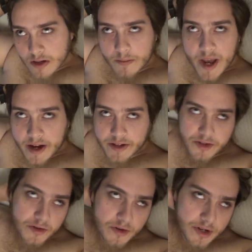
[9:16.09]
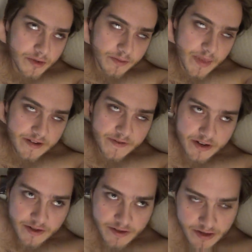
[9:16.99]
back at school, he was made
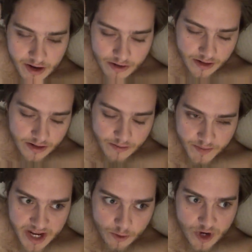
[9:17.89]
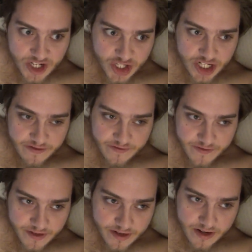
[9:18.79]
fun of. He was called a Bing Win
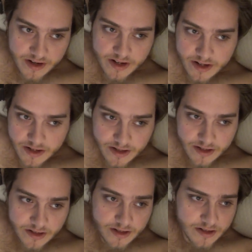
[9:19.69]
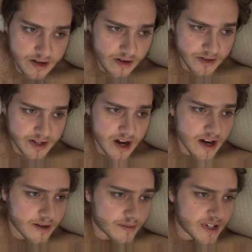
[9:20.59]
Chief all the
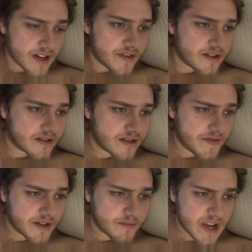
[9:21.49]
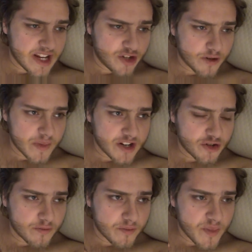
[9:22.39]
time, but nothing, nothing major,
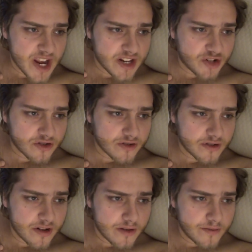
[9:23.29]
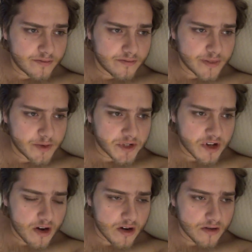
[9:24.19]
major, major. Um, he was
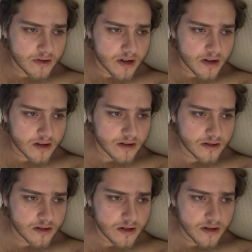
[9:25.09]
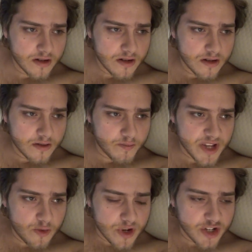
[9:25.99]
called uh,
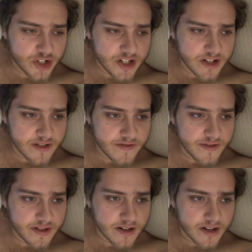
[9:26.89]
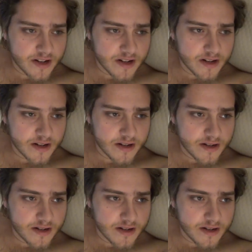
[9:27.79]
Big Win Chief and uh,